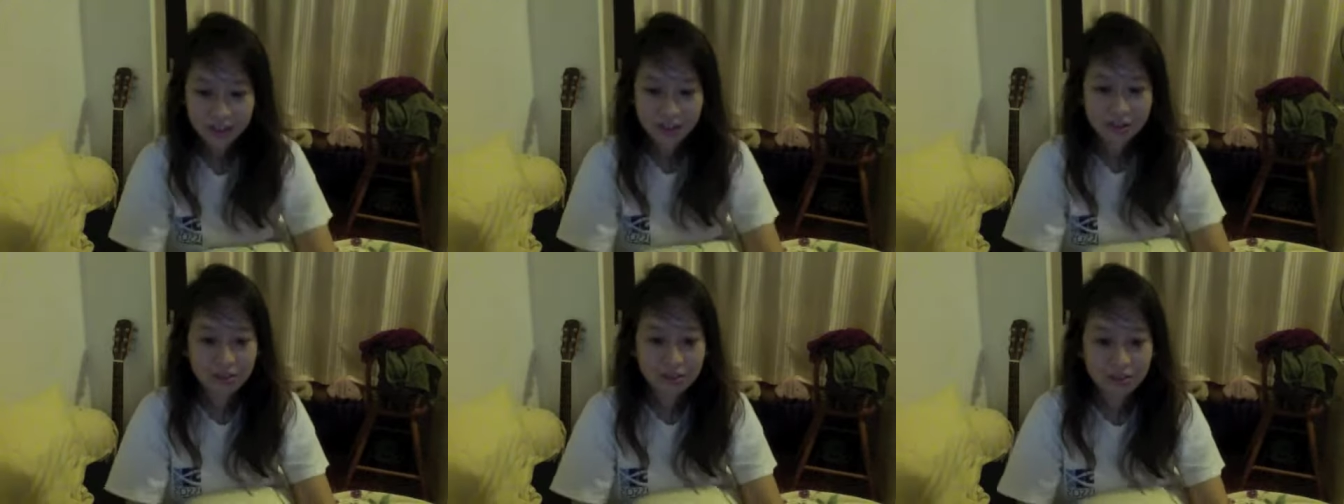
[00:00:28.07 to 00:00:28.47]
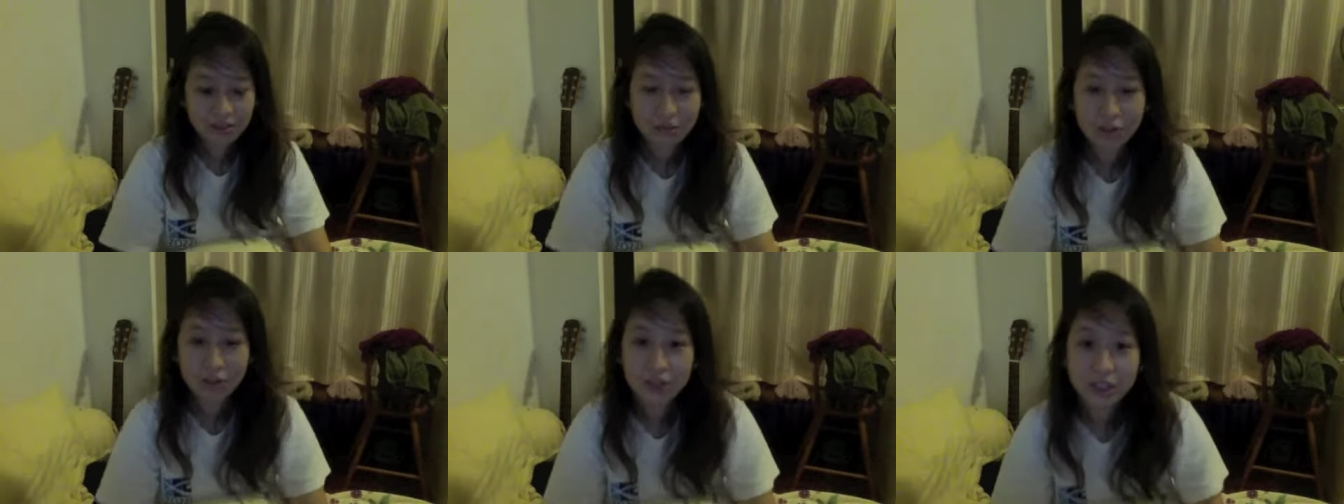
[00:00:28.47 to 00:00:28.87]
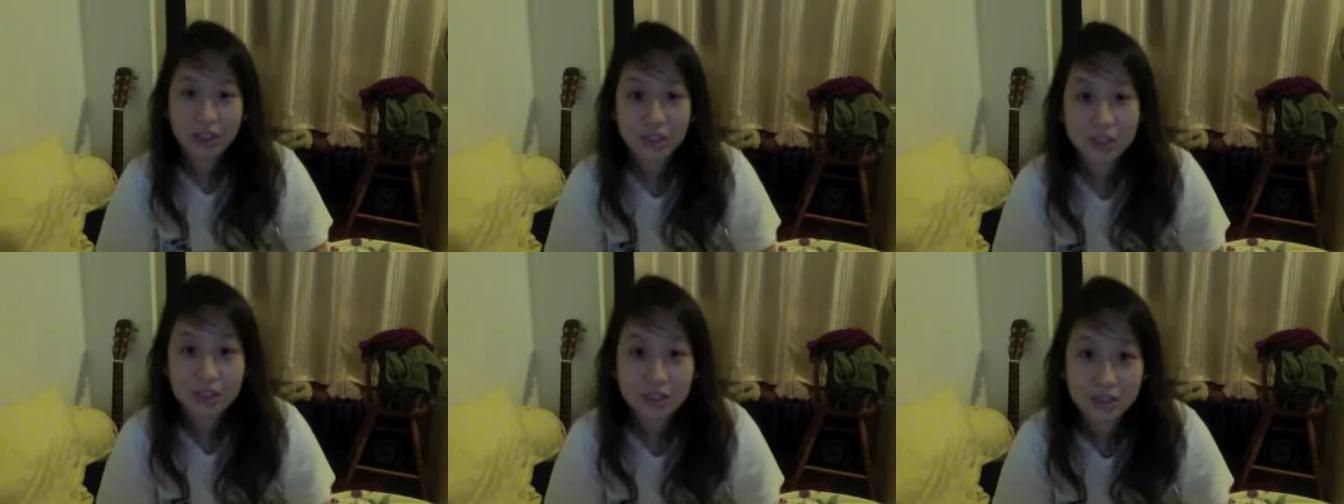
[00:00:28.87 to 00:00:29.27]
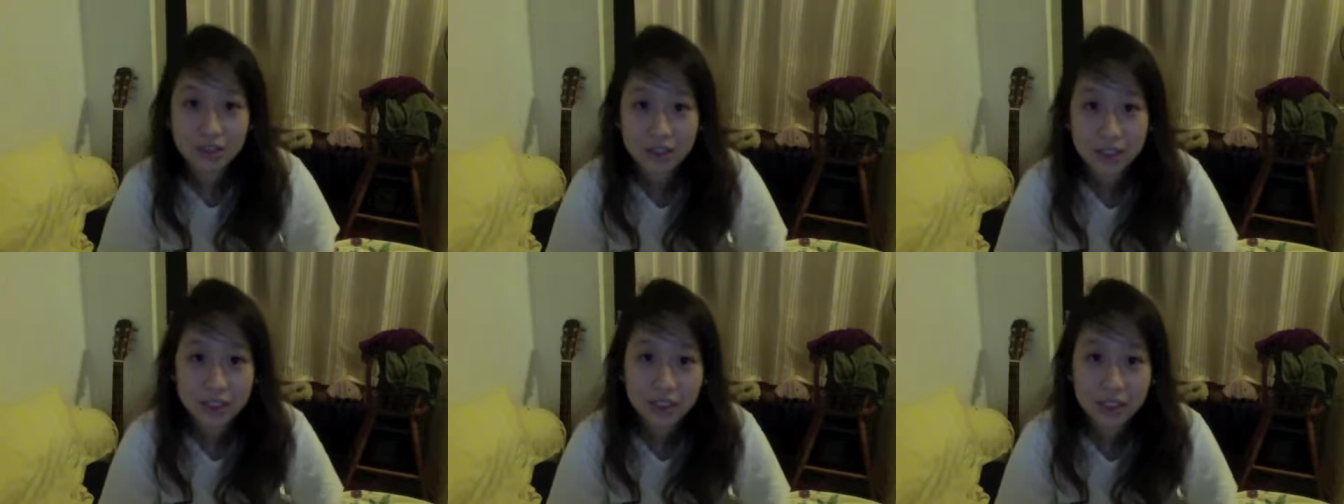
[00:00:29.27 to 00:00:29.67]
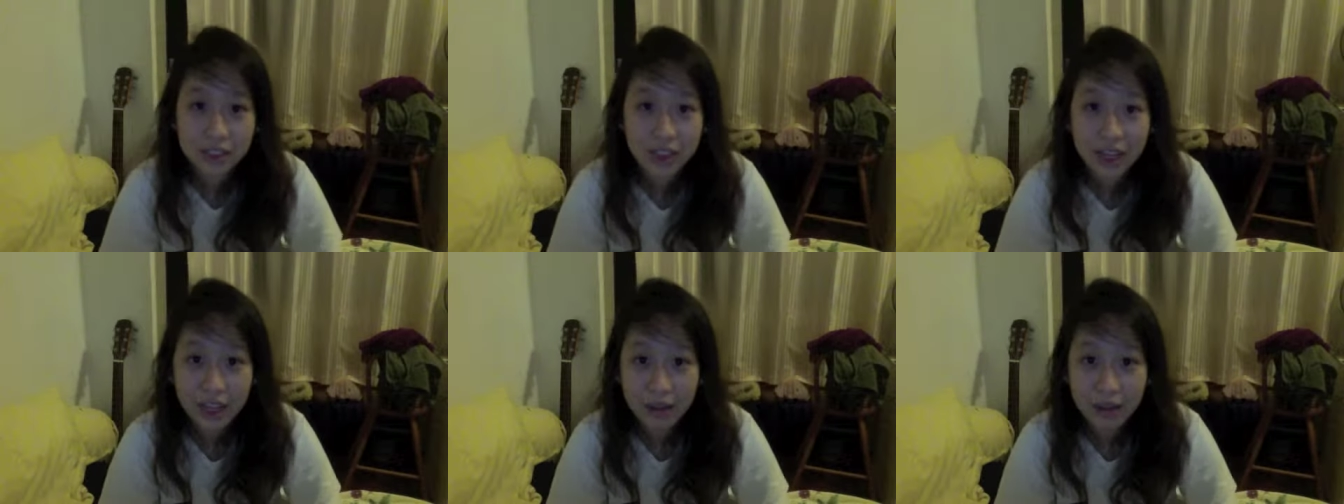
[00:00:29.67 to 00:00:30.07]
um, while he's in
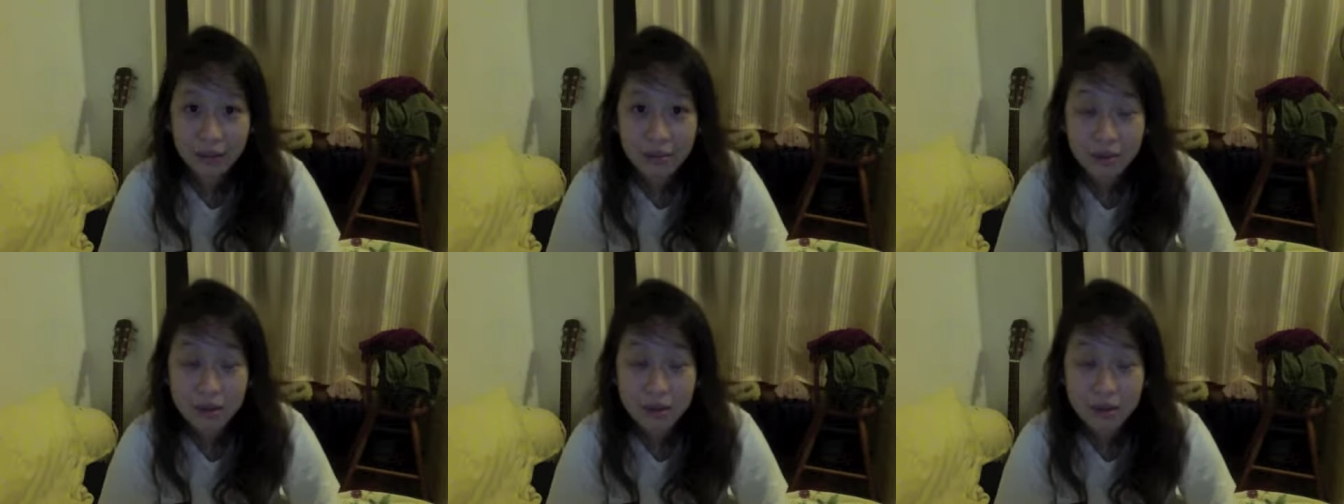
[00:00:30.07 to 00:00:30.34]
camp.